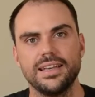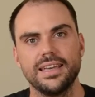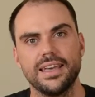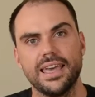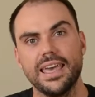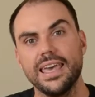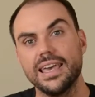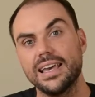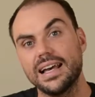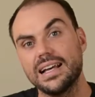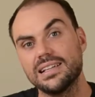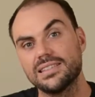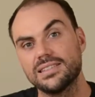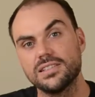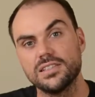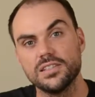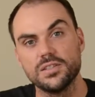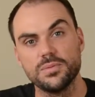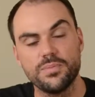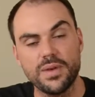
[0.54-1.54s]
Hey guys,
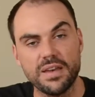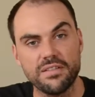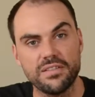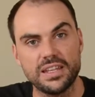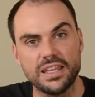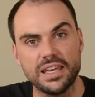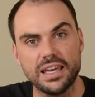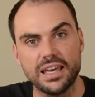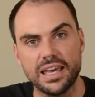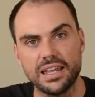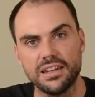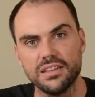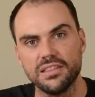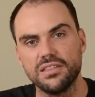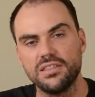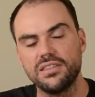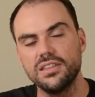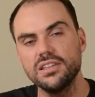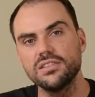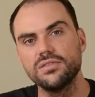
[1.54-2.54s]
this is Bevan here, and
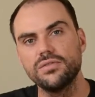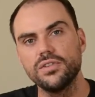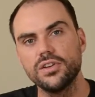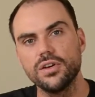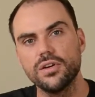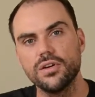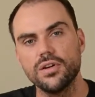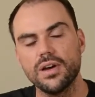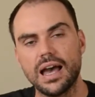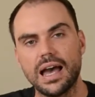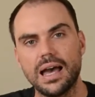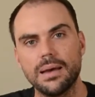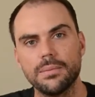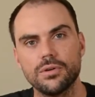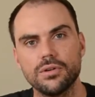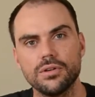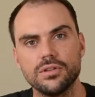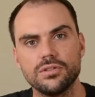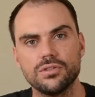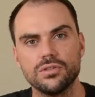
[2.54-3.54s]
in this video I'm
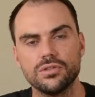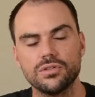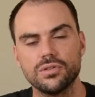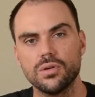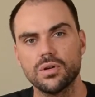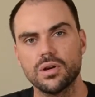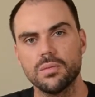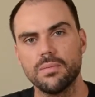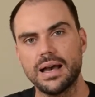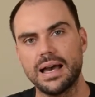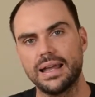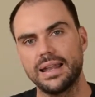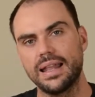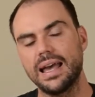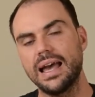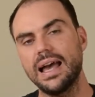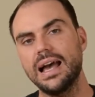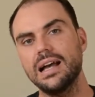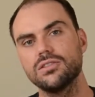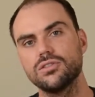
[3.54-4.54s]
going to talk about
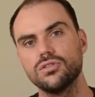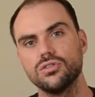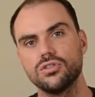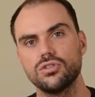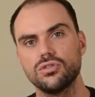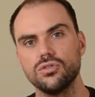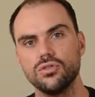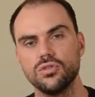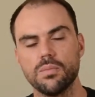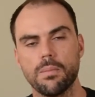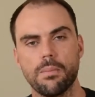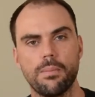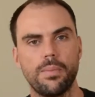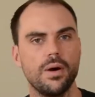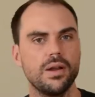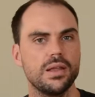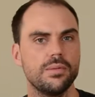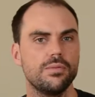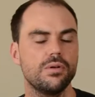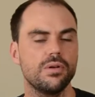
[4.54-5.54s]
how to shoot
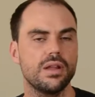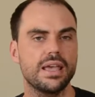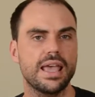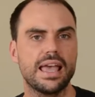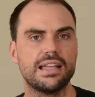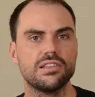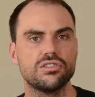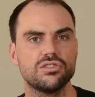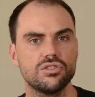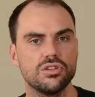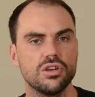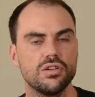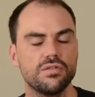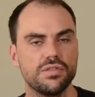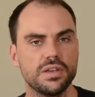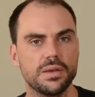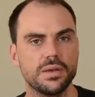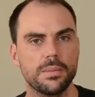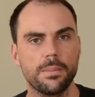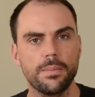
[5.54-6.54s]
bodyboarding and
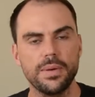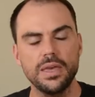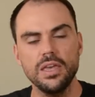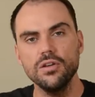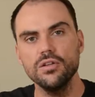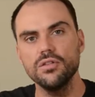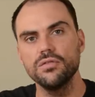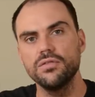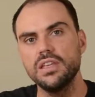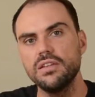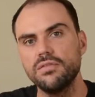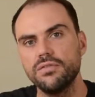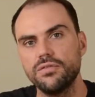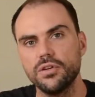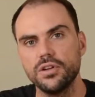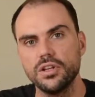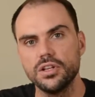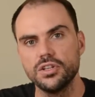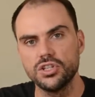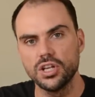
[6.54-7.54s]
surfing POV
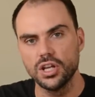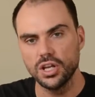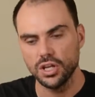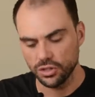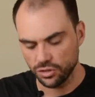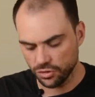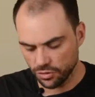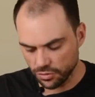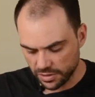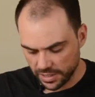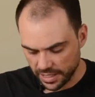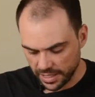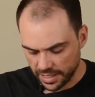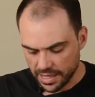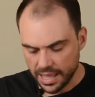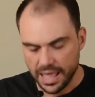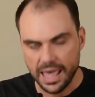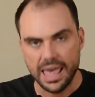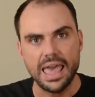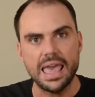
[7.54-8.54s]
footage
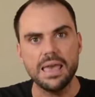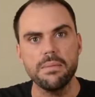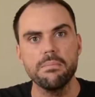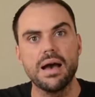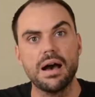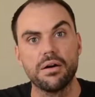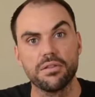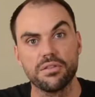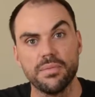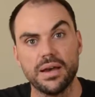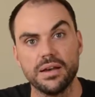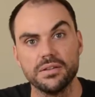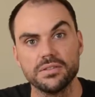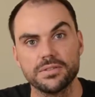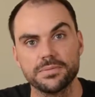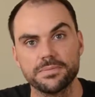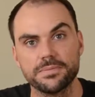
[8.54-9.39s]
using a mouth mount.